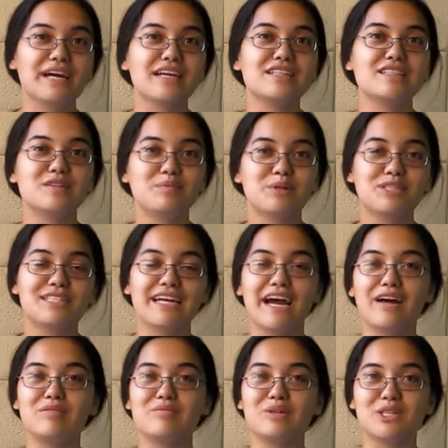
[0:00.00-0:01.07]
to put
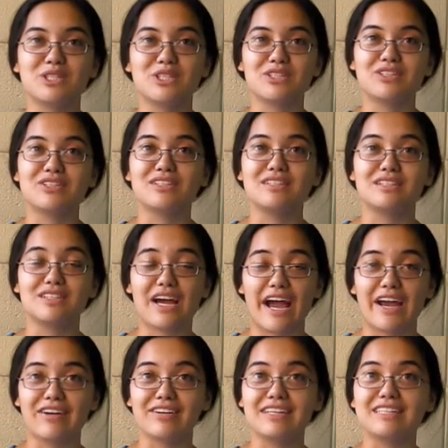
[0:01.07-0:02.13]
down personal
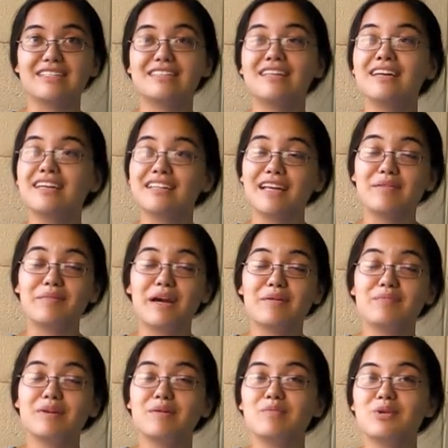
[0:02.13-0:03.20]
diaries. They
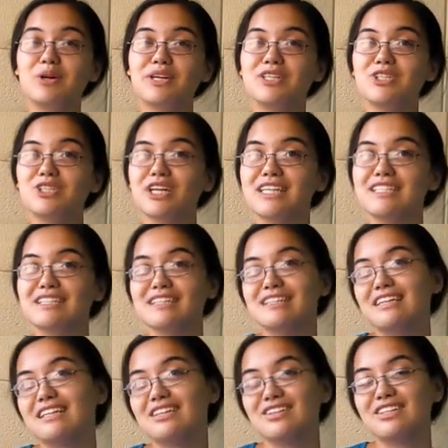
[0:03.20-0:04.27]
might be more interesting
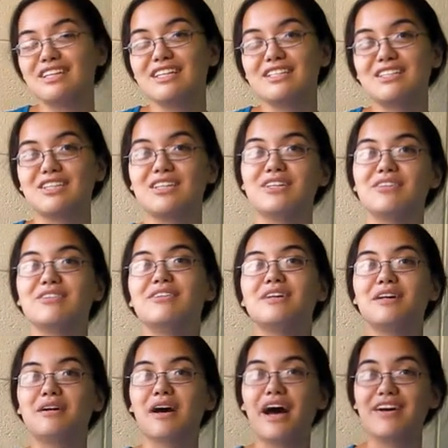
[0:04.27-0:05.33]
than you think to you.
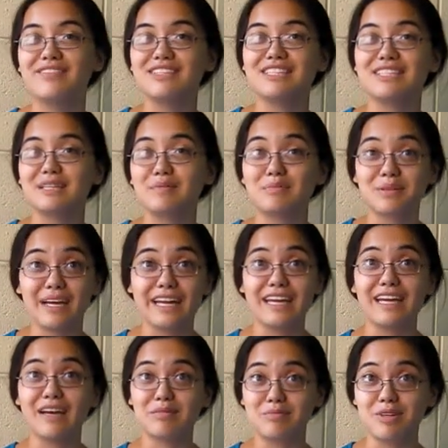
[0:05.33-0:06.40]
Obviously,
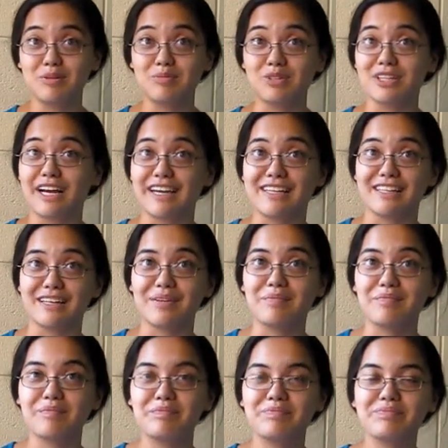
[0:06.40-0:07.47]
plenty of people like
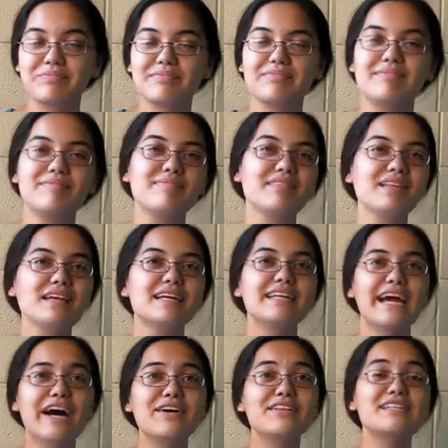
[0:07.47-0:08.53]
them.
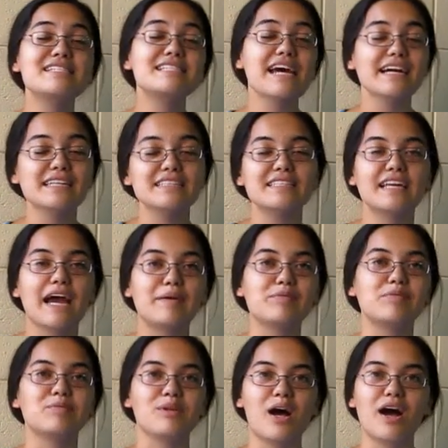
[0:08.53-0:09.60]
Now, the second type
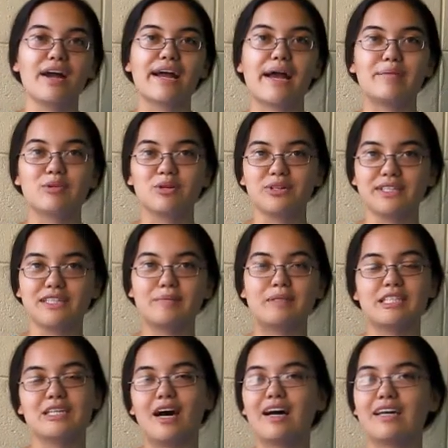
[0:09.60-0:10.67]
of blog I'm going to
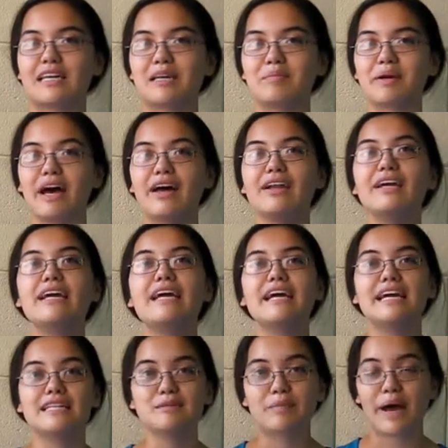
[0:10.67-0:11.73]
be talking about
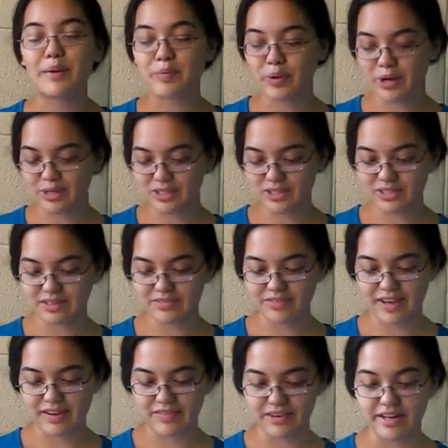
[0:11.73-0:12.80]
is my personal
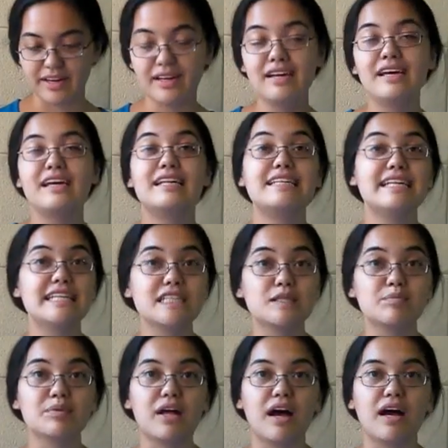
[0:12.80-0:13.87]
favorite:
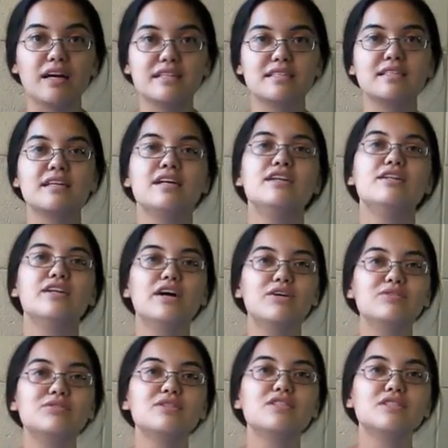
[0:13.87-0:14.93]
niche blogs,
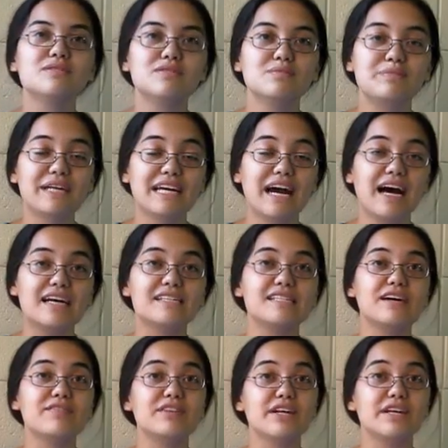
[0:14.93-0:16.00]
known because
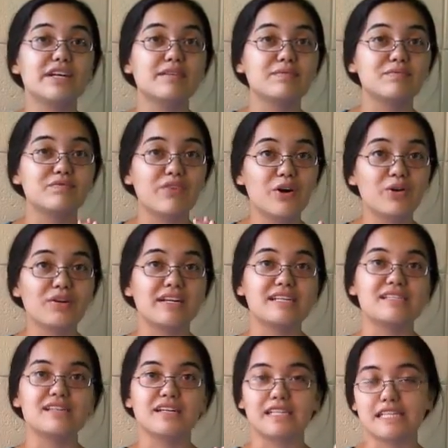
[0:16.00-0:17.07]
of their
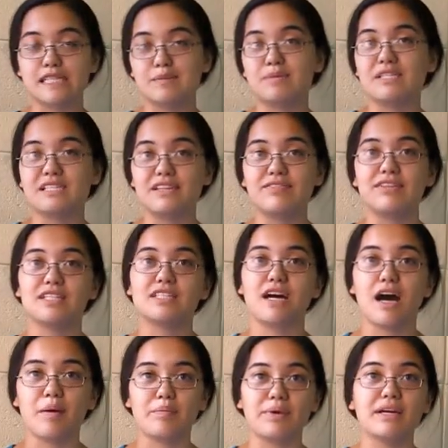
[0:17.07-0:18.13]
focus on a specific
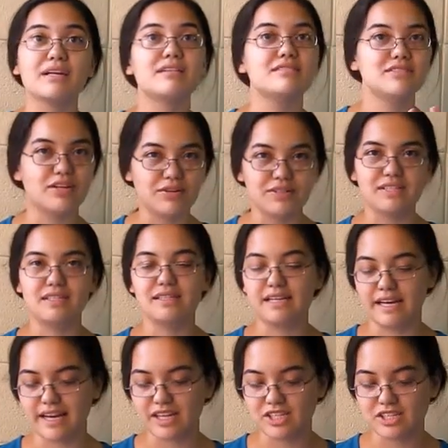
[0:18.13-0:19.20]
topic known as a
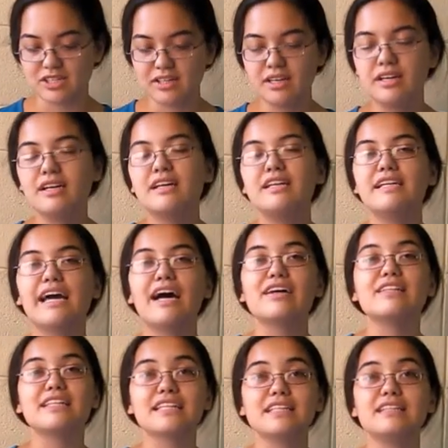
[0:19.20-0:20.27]
niche.
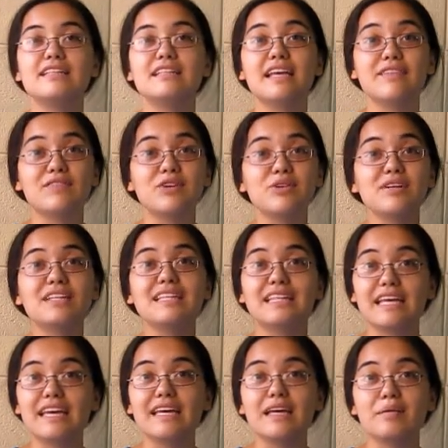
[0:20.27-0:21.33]
Now, if you can
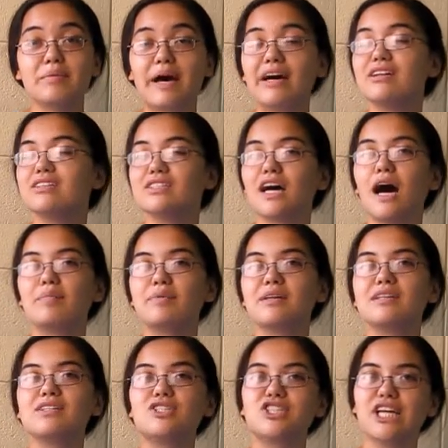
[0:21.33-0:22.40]
think about a
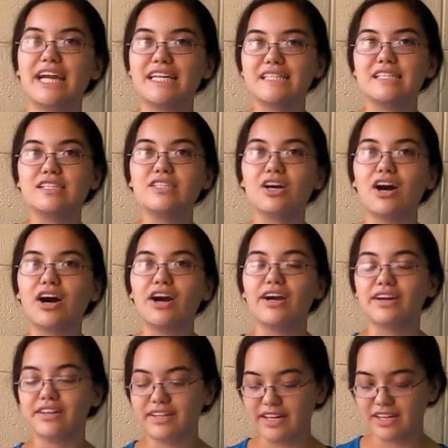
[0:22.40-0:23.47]
topic, chances
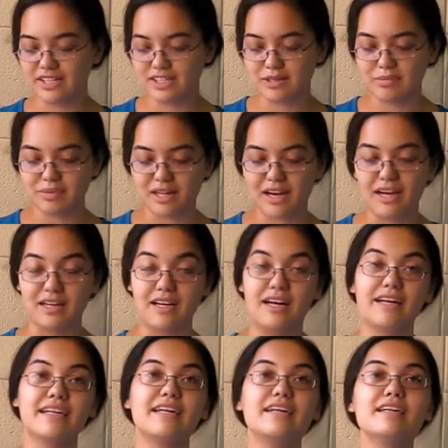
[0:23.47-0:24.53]
are there's a blog
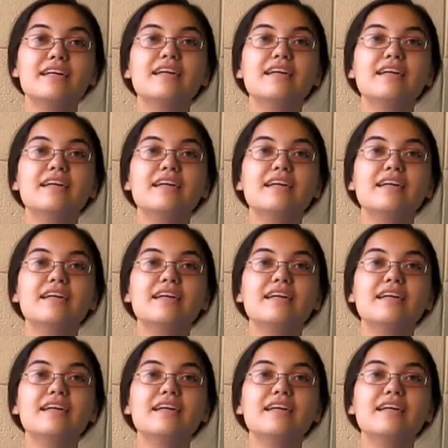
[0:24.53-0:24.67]
on it.